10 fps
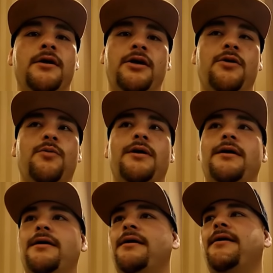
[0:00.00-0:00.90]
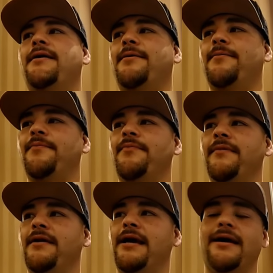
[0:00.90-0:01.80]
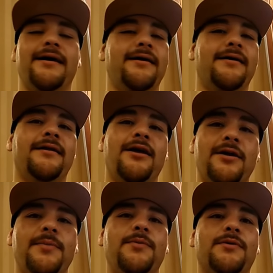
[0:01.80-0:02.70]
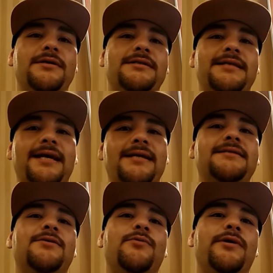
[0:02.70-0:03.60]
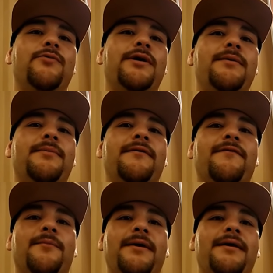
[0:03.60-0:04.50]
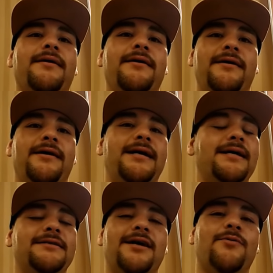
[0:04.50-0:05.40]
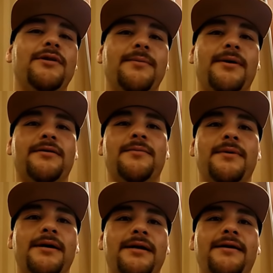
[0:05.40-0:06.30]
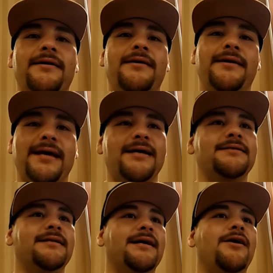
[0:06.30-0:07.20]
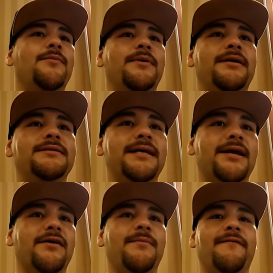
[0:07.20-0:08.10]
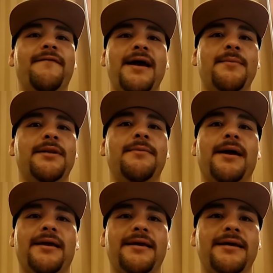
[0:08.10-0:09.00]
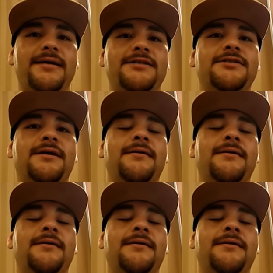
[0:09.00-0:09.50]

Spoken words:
You know what? A lot of people could say it's a win-win, but for me, it's not really about the money. Yeah, it's going to help me take care of my family, my kids.